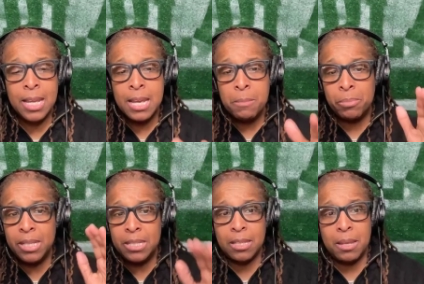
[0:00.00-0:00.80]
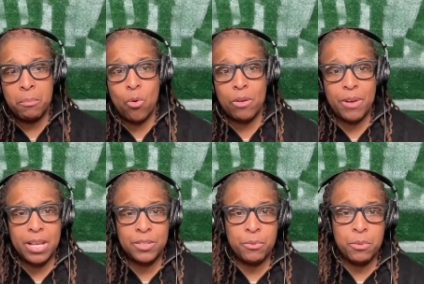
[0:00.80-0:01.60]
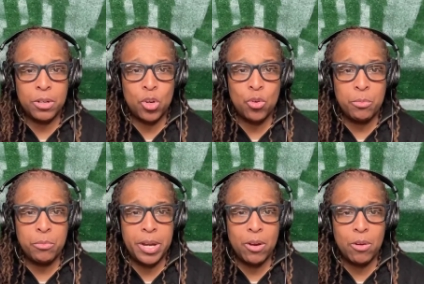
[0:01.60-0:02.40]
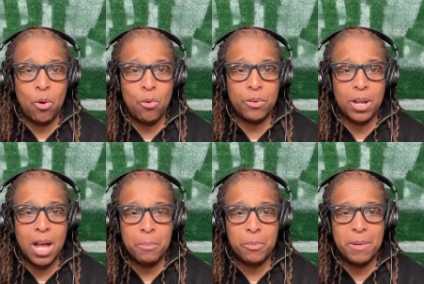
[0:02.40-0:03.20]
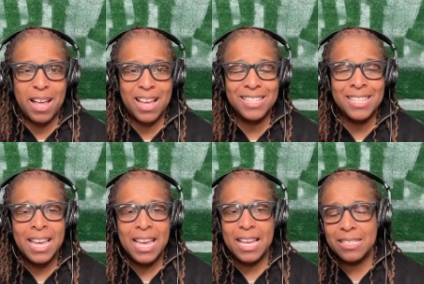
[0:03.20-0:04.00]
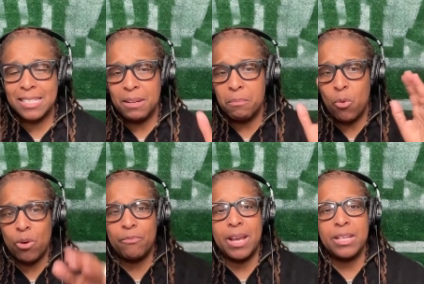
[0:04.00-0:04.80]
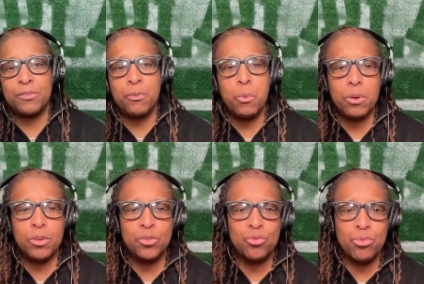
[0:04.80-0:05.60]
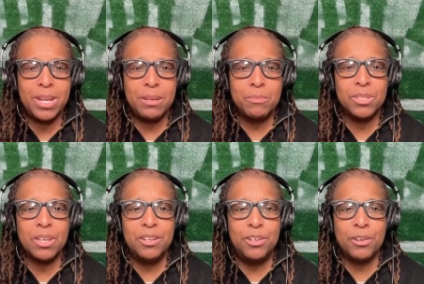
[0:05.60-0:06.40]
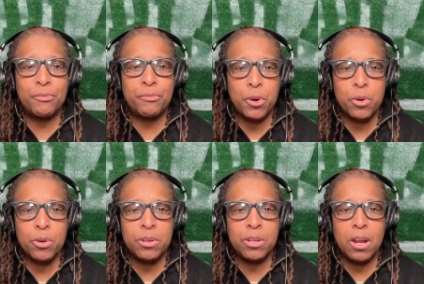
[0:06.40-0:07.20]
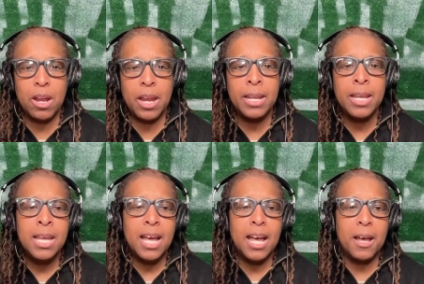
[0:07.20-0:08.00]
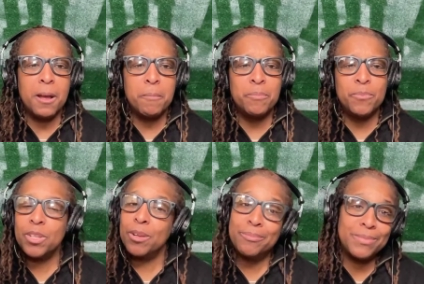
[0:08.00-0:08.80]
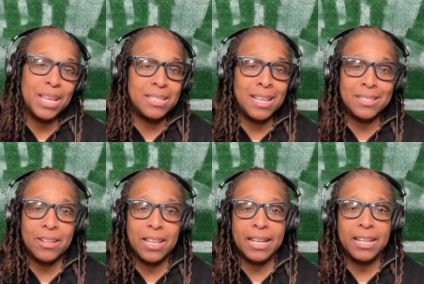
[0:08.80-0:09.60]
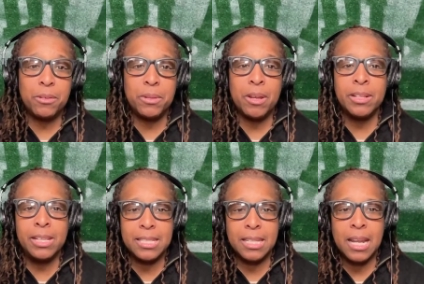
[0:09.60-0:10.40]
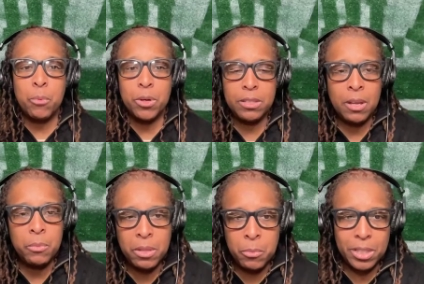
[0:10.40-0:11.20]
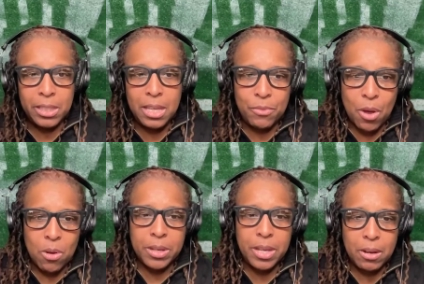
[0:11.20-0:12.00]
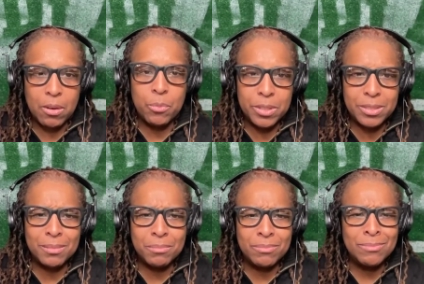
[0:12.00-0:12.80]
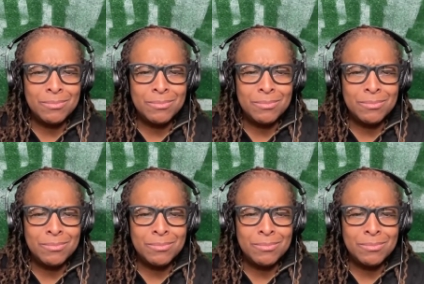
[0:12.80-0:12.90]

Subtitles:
please send more advice for a career over compromise and send more advice for dreams deferred. All right. So that's all I can do there. Listen, I want to leave y'all here with some